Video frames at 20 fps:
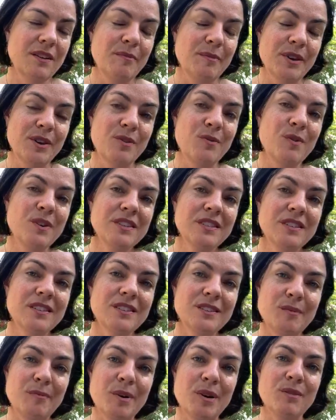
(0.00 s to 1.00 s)
but it wasn't
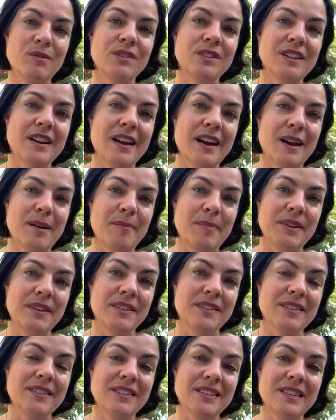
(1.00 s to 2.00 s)
supposed to
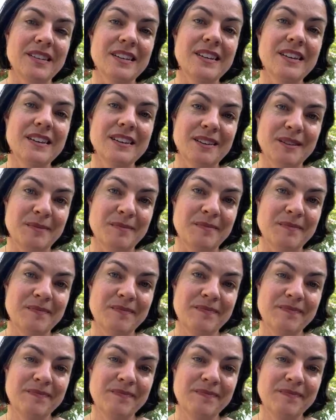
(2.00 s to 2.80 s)
happen to him.